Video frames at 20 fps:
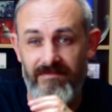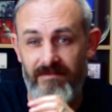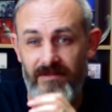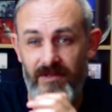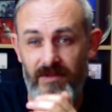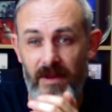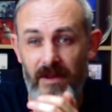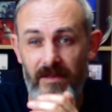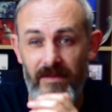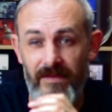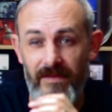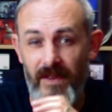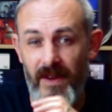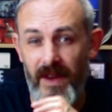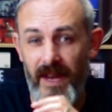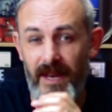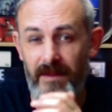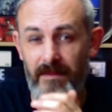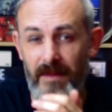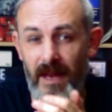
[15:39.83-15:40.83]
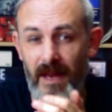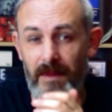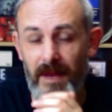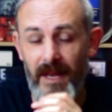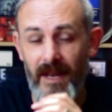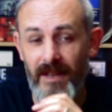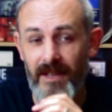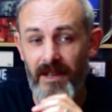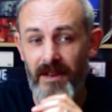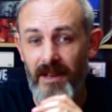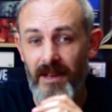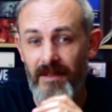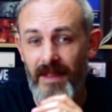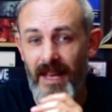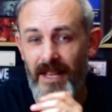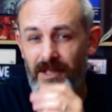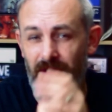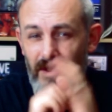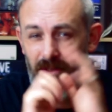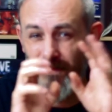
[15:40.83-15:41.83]
12, 13 maybe, I don't know,
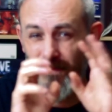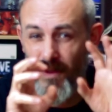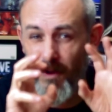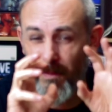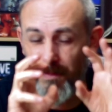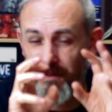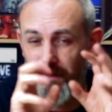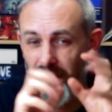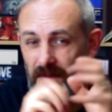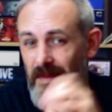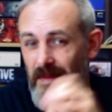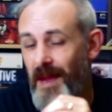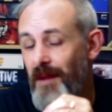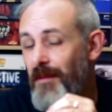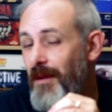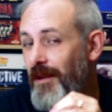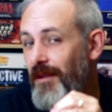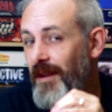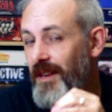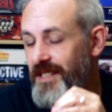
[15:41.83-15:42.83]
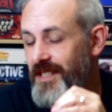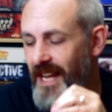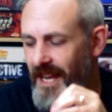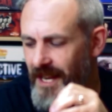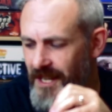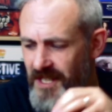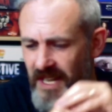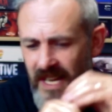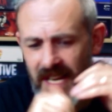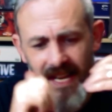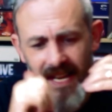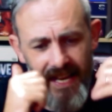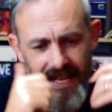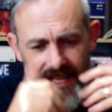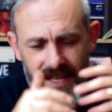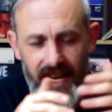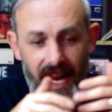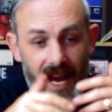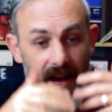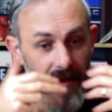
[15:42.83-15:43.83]
that sort of optimum Hero Quest age.
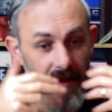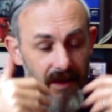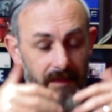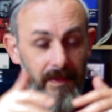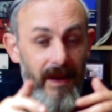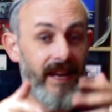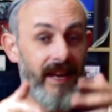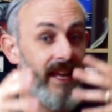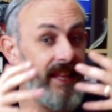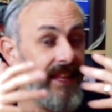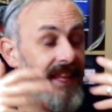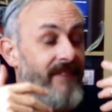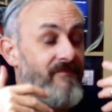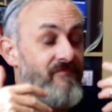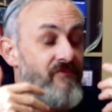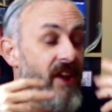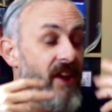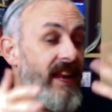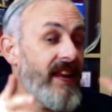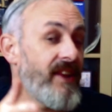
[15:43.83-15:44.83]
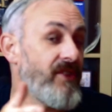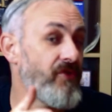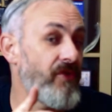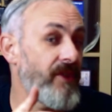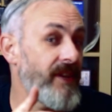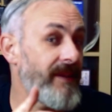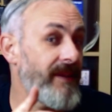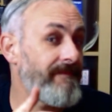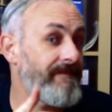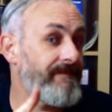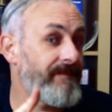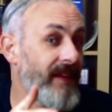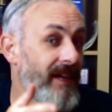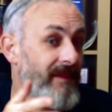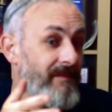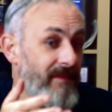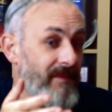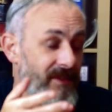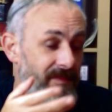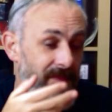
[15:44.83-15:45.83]
Dug it out and they played it and they really enjoyed it.
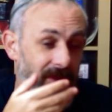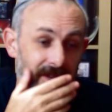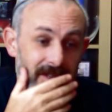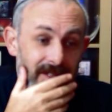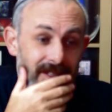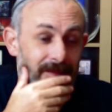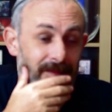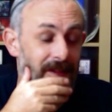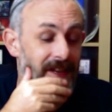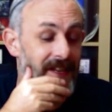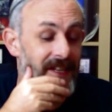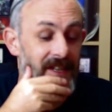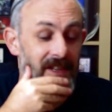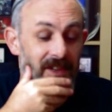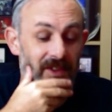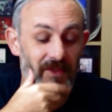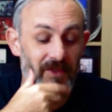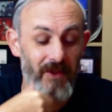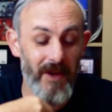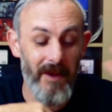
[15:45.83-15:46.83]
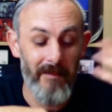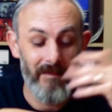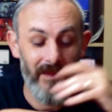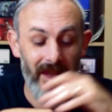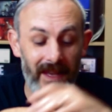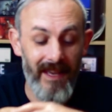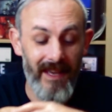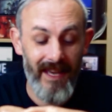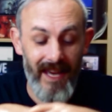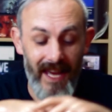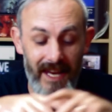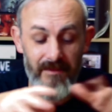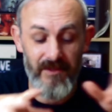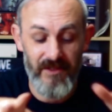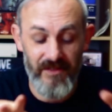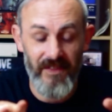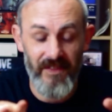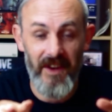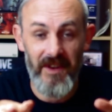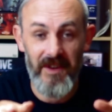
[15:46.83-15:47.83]
I must be honest, they really did enjoy it. And it
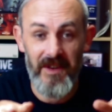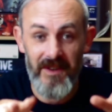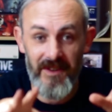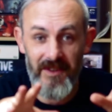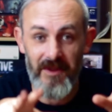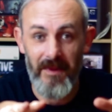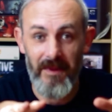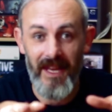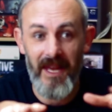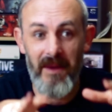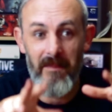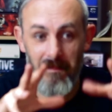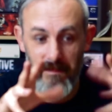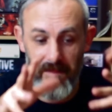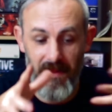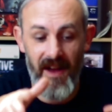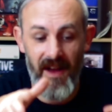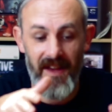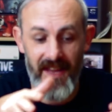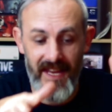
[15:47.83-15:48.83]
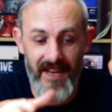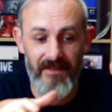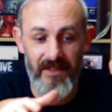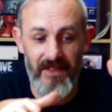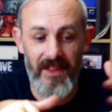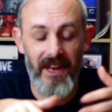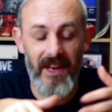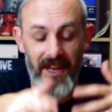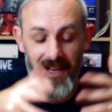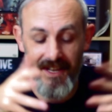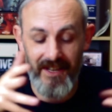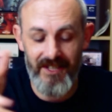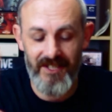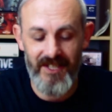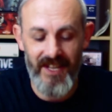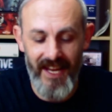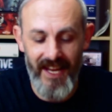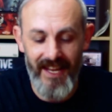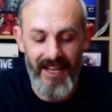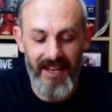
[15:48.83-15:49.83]
was fun doing it. But even then I could
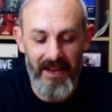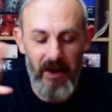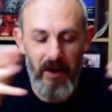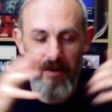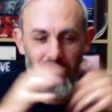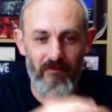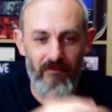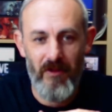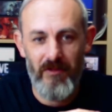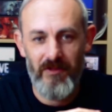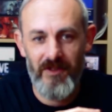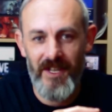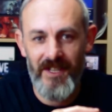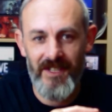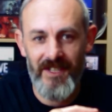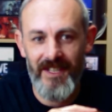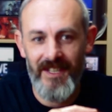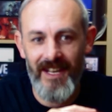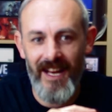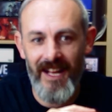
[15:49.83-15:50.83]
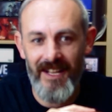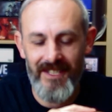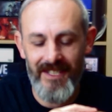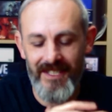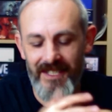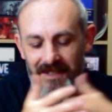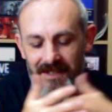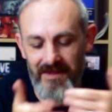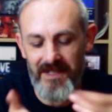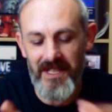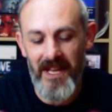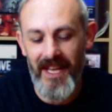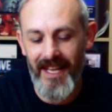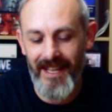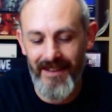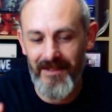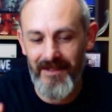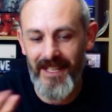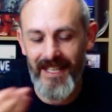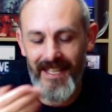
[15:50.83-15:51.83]
see rose-tinted glasses and it was like,
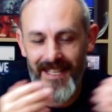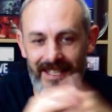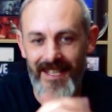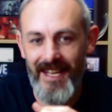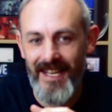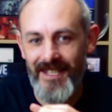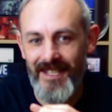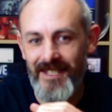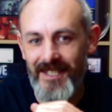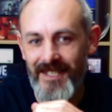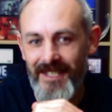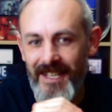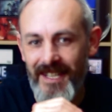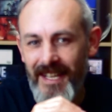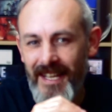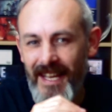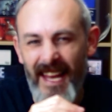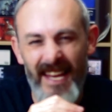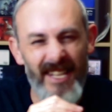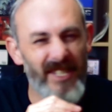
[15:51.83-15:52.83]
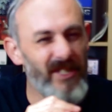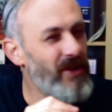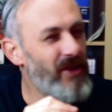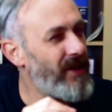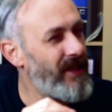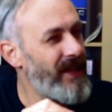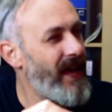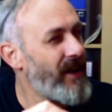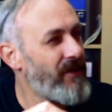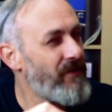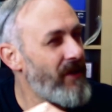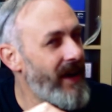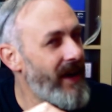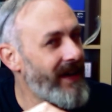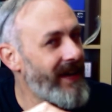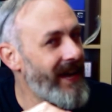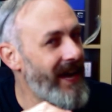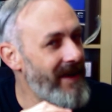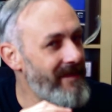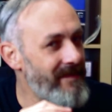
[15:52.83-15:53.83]
it's not that great
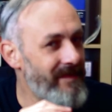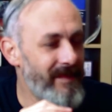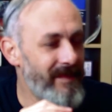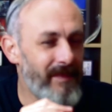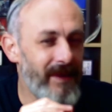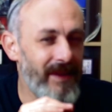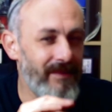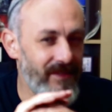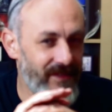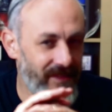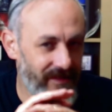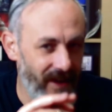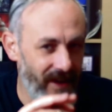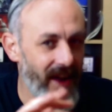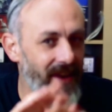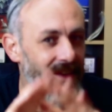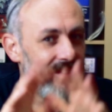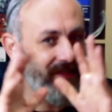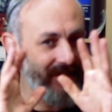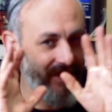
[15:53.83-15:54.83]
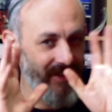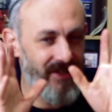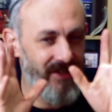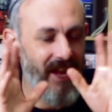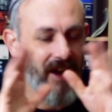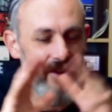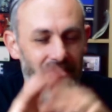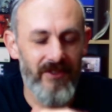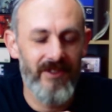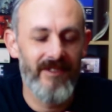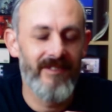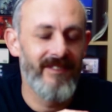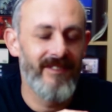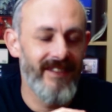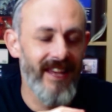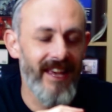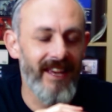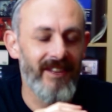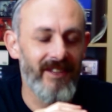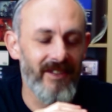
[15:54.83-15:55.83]
a game. But it was fun for nostalgia's
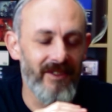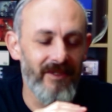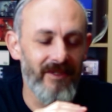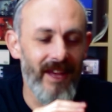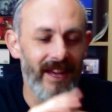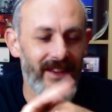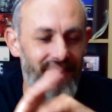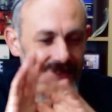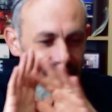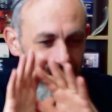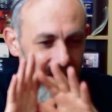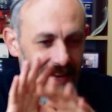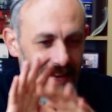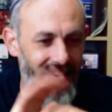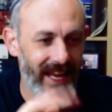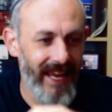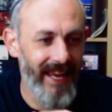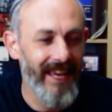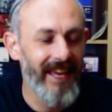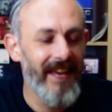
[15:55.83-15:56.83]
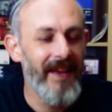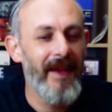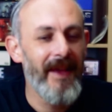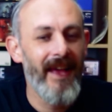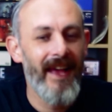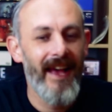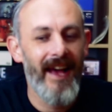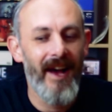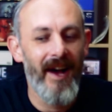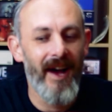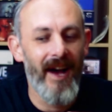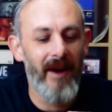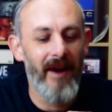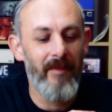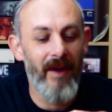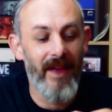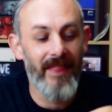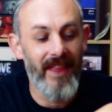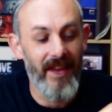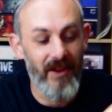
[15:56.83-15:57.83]
sake to do that, certainly.
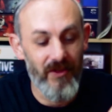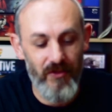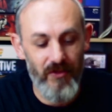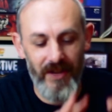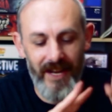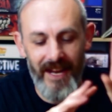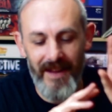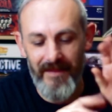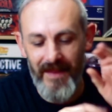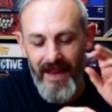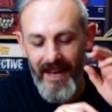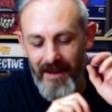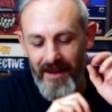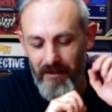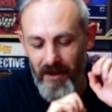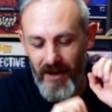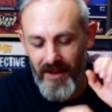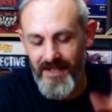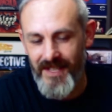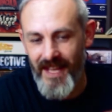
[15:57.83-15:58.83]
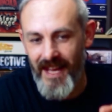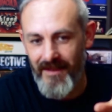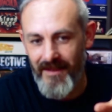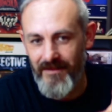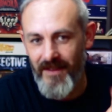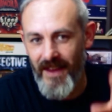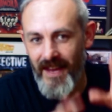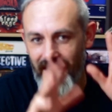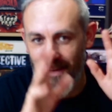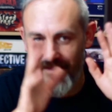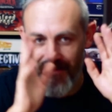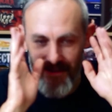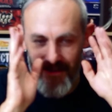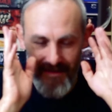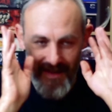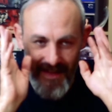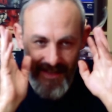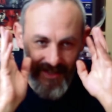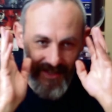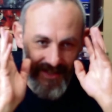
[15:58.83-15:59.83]
And they enjoyed it, and it works that thing.
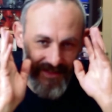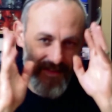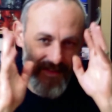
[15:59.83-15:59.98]
It just